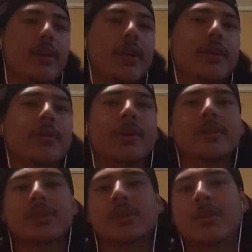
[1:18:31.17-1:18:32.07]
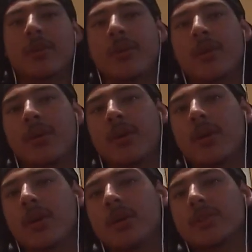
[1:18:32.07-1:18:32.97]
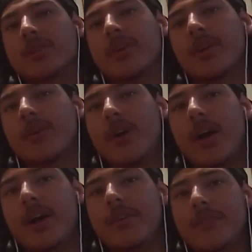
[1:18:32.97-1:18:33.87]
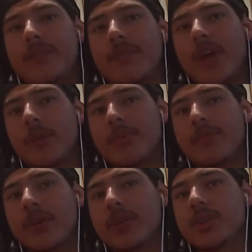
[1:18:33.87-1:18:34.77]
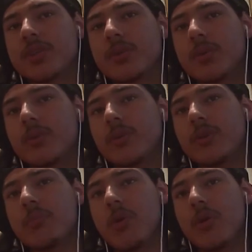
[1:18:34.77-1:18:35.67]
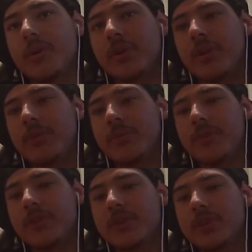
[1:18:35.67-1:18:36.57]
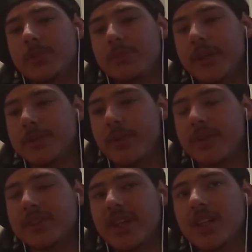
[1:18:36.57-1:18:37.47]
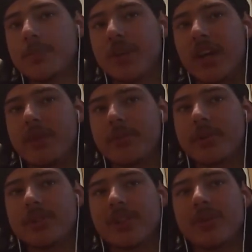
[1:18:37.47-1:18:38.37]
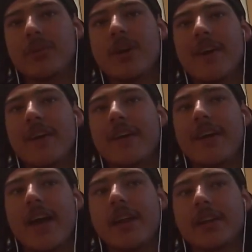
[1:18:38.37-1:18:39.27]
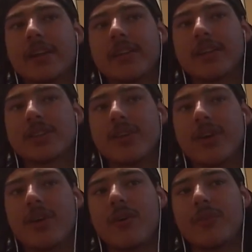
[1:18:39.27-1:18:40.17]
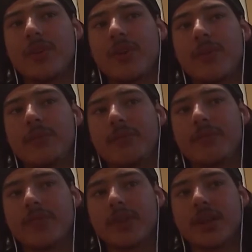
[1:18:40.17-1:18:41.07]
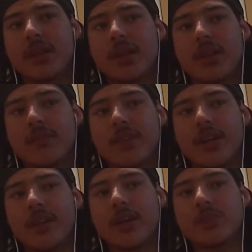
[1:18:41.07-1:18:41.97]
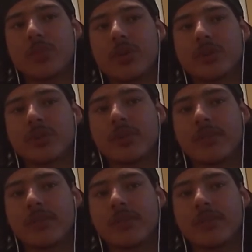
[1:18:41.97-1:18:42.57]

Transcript: Anyways, so that'll be fun to do. More experience setting up cameras, editing things so they all come together as one.